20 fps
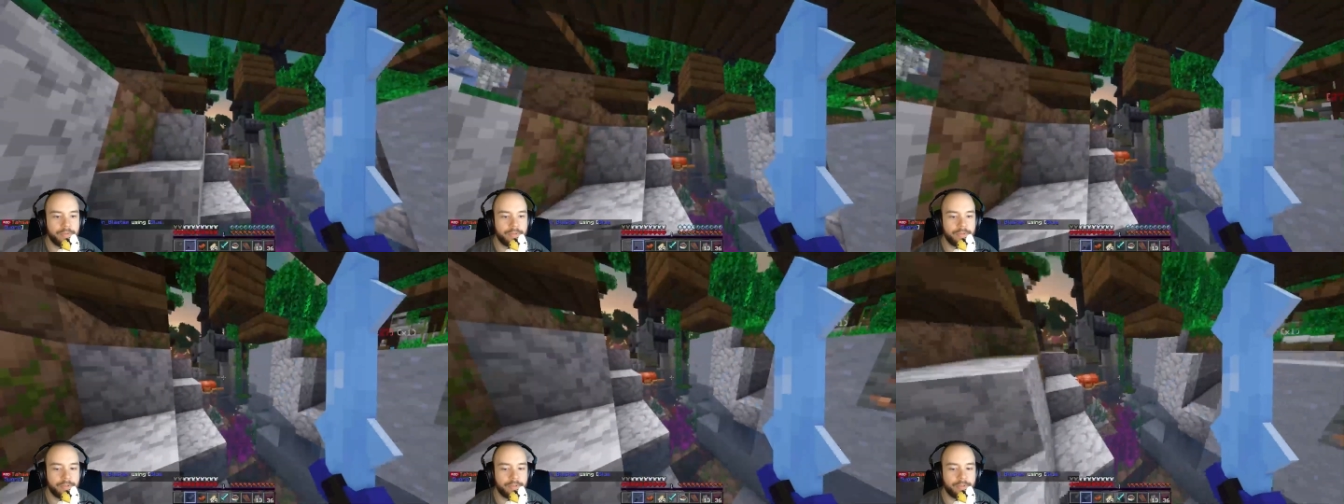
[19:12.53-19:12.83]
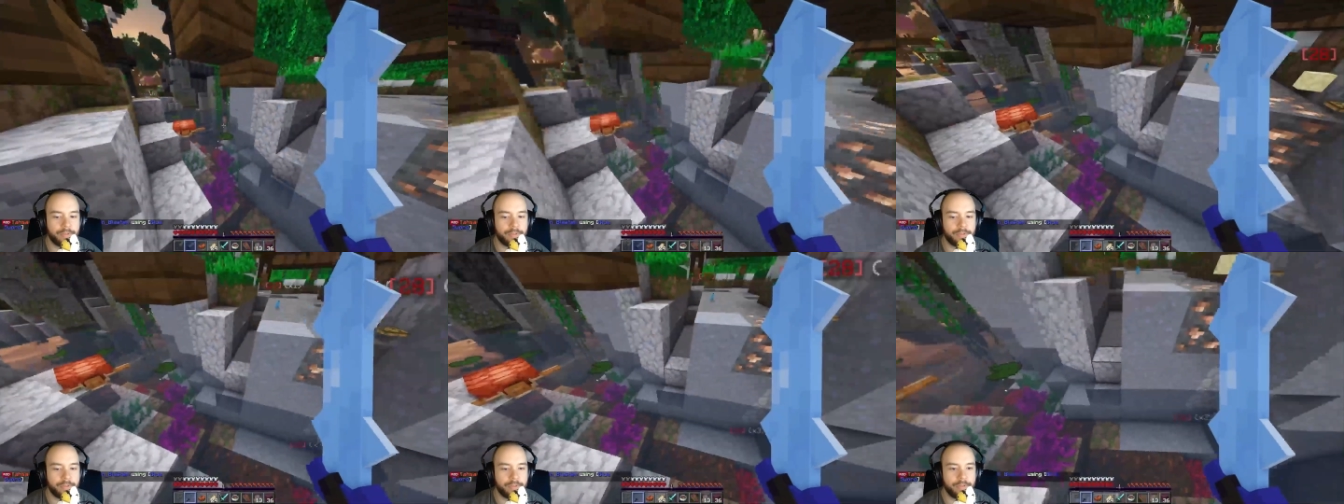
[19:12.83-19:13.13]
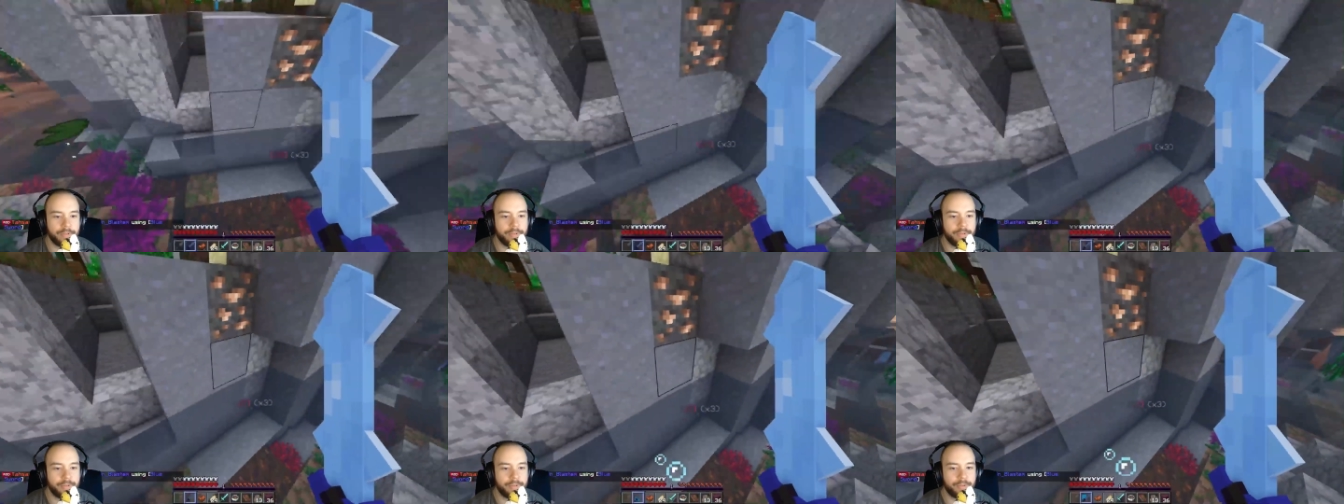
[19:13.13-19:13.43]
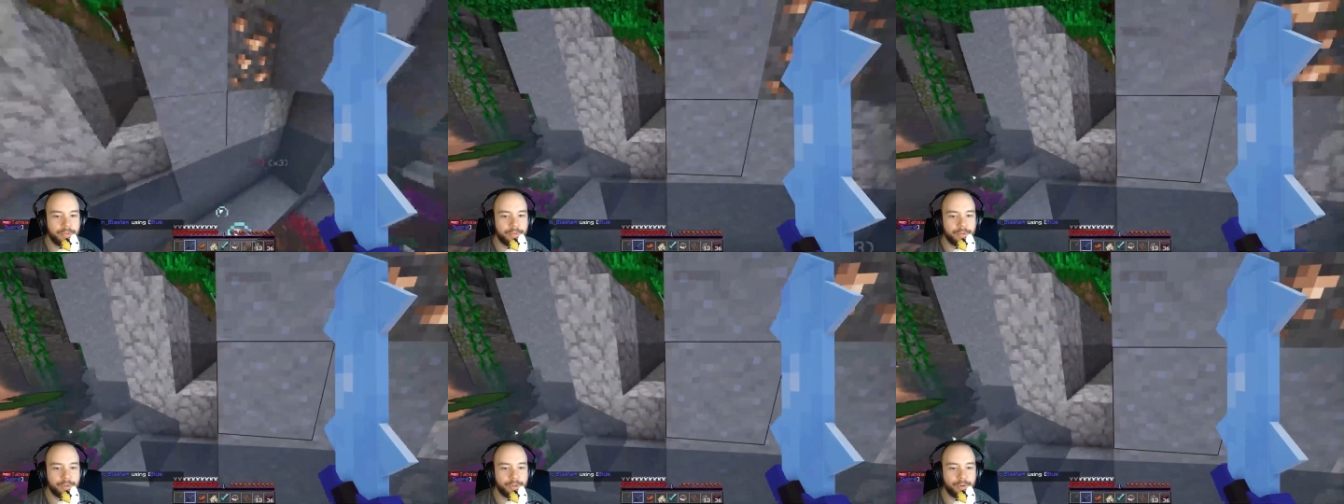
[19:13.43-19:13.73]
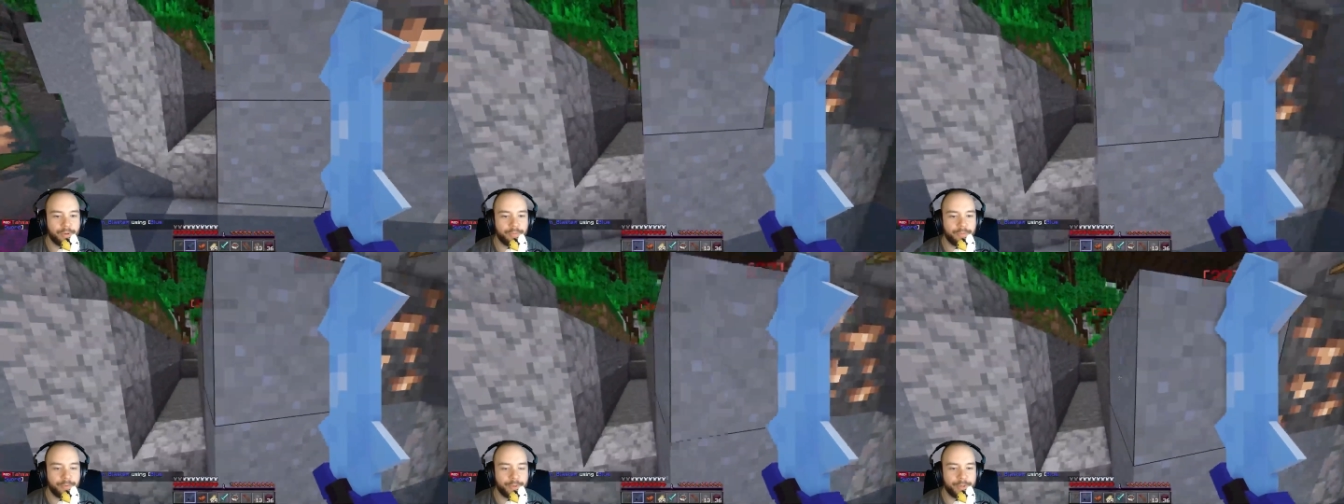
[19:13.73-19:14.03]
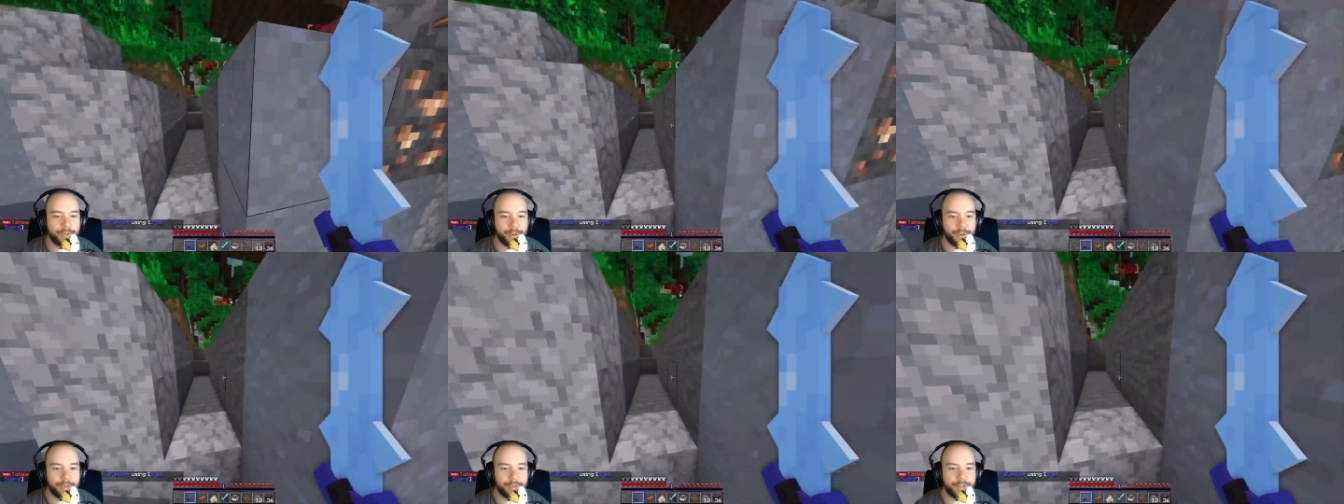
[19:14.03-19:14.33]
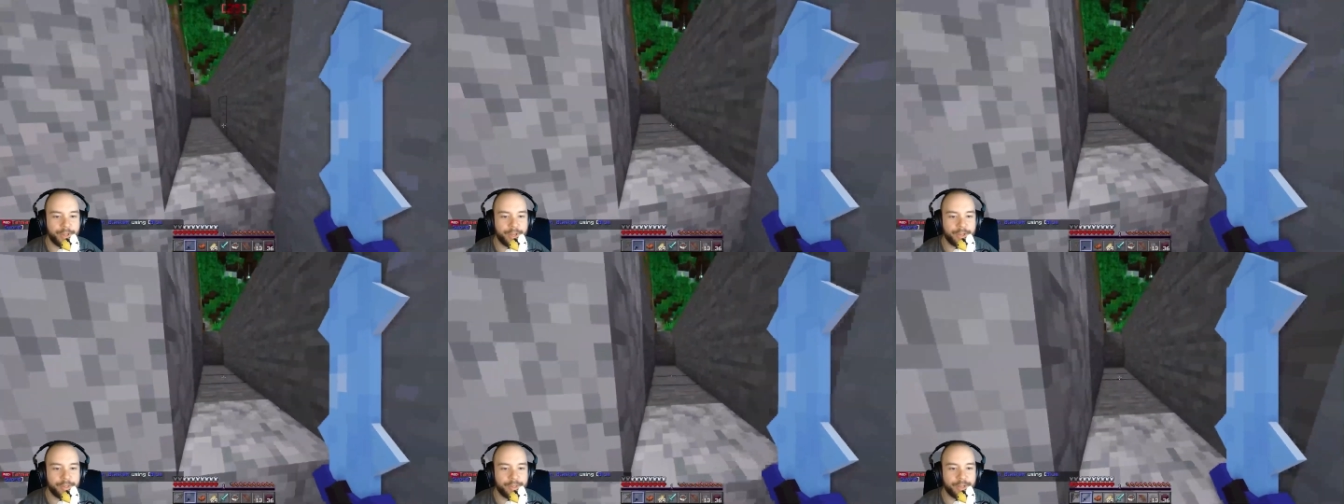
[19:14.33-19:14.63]
we can make shields. Your girlfriend are
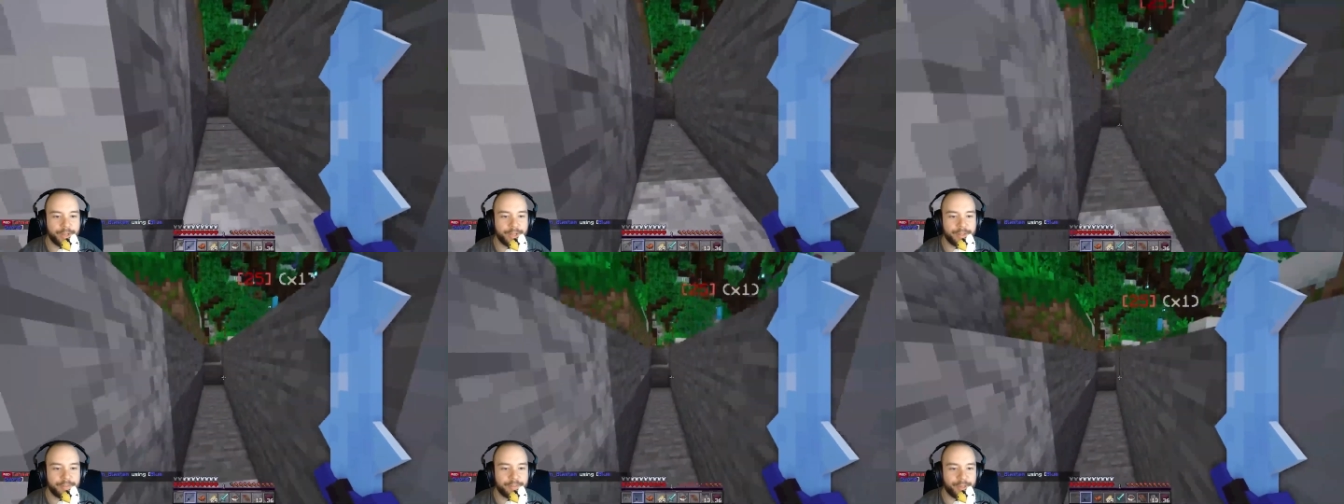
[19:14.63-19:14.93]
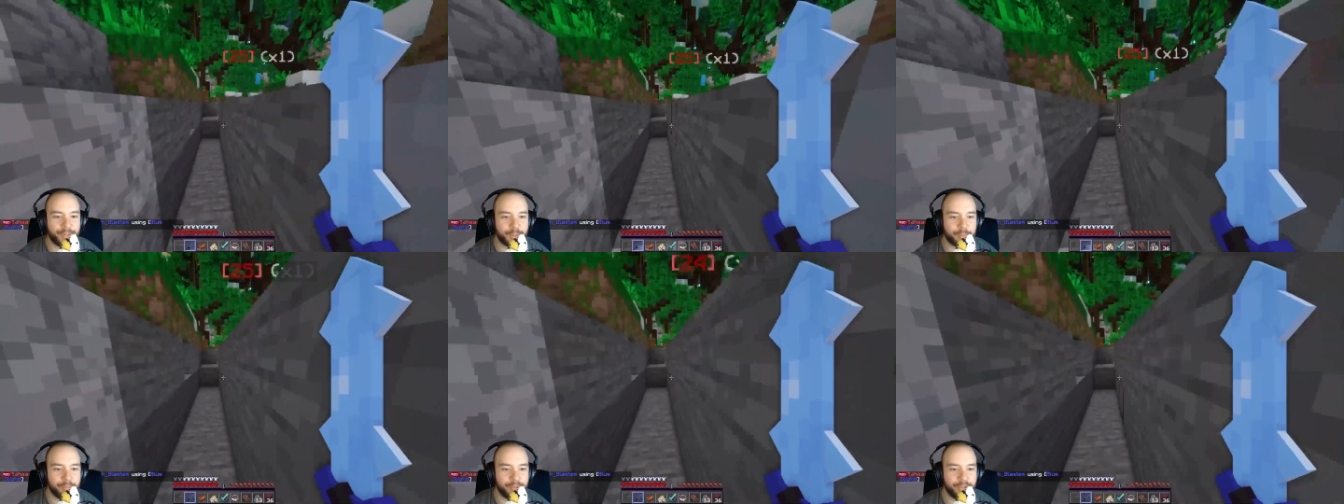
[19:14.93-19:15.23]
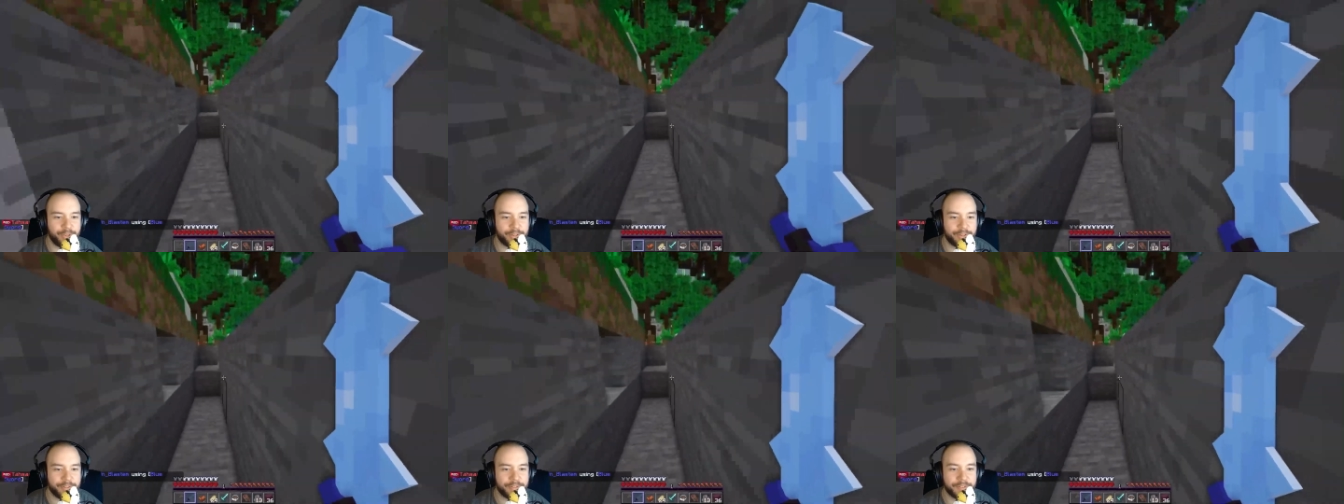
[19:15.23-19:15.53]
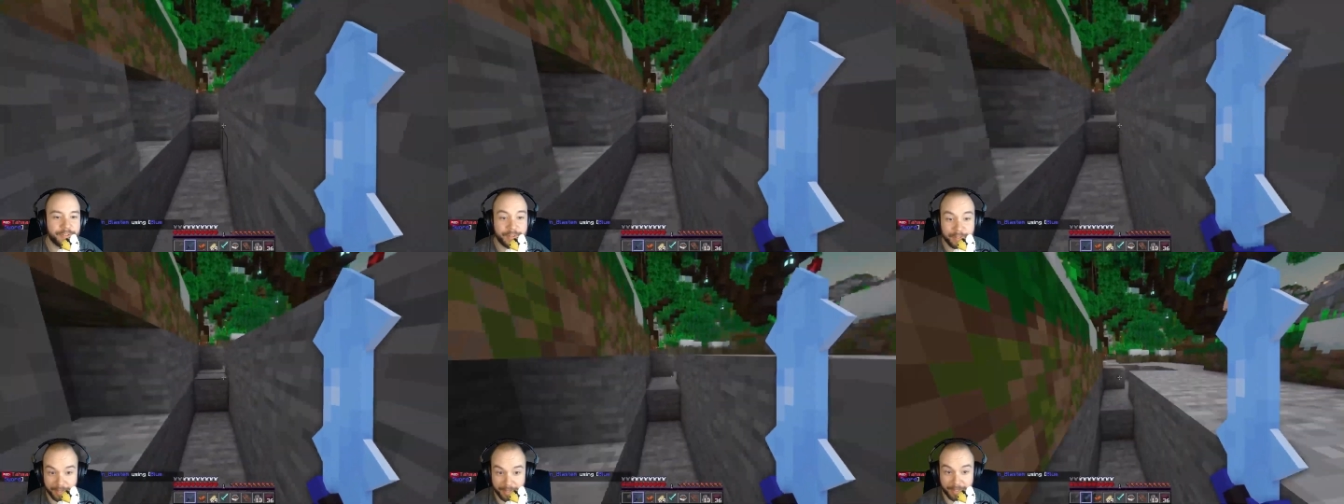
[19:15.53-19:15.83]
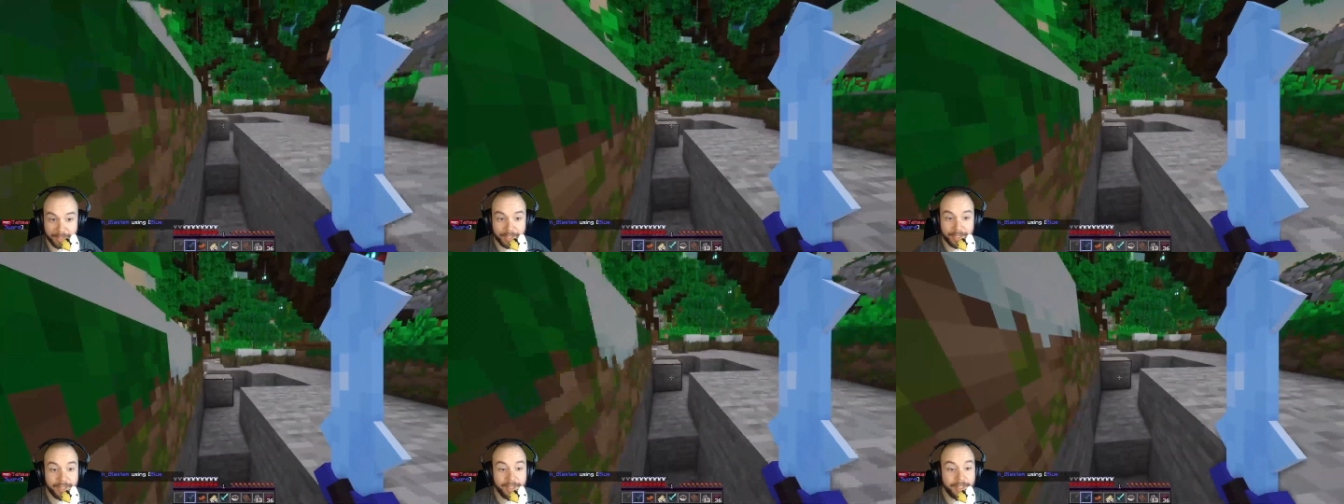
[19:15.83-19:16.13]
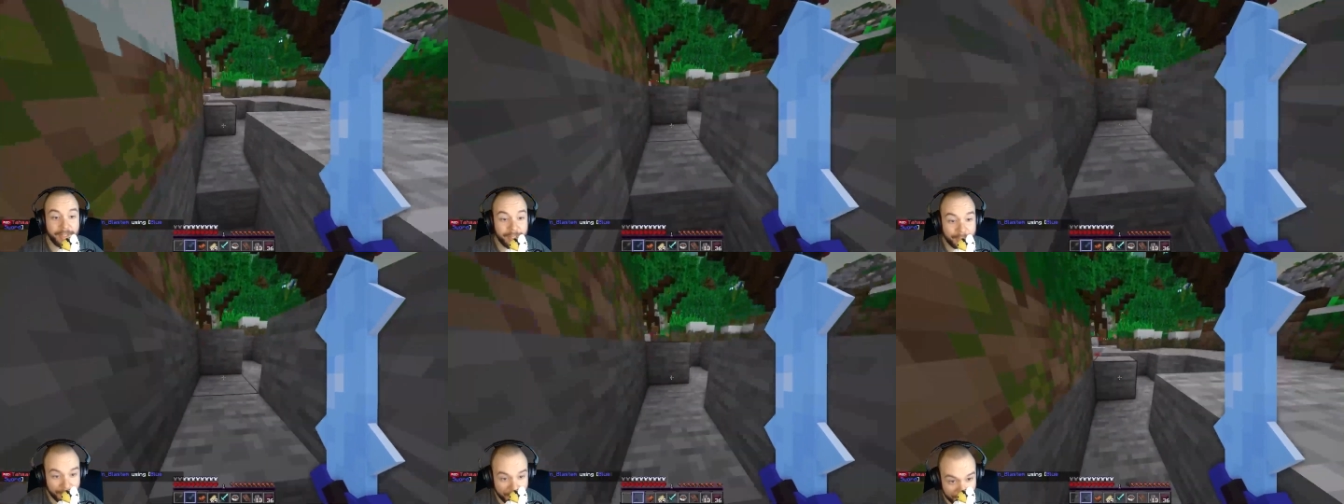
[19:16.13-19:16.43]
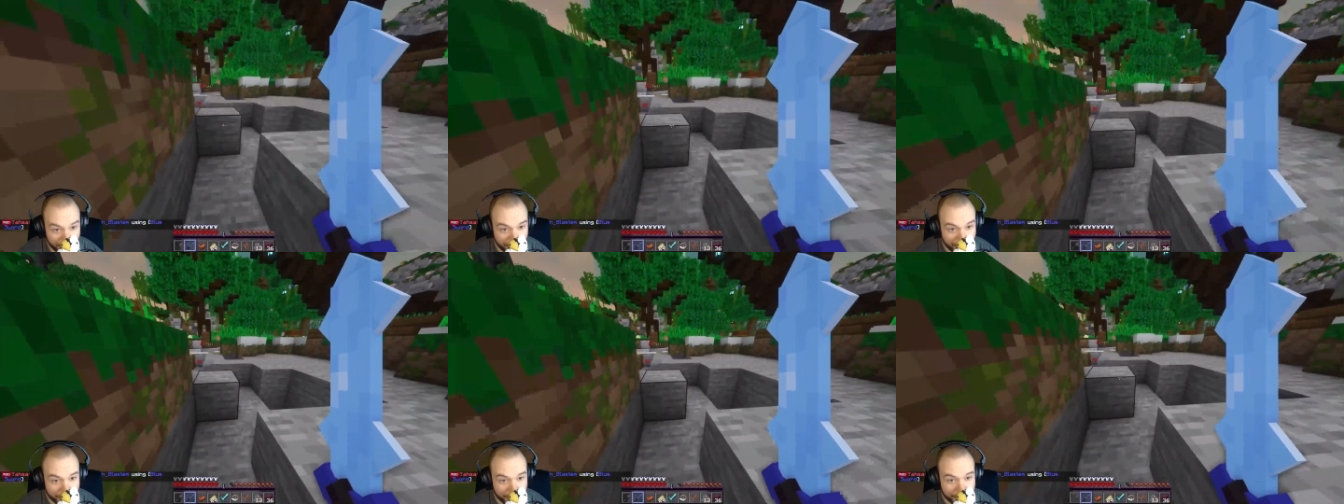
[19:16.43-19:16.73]
dead. I take place.
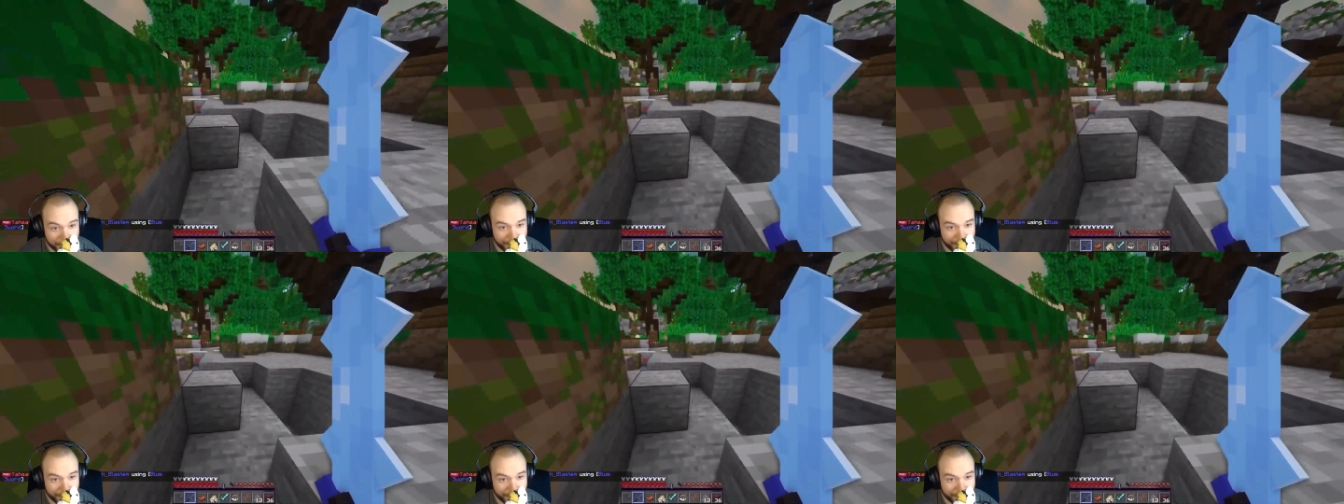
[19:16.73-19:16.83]
I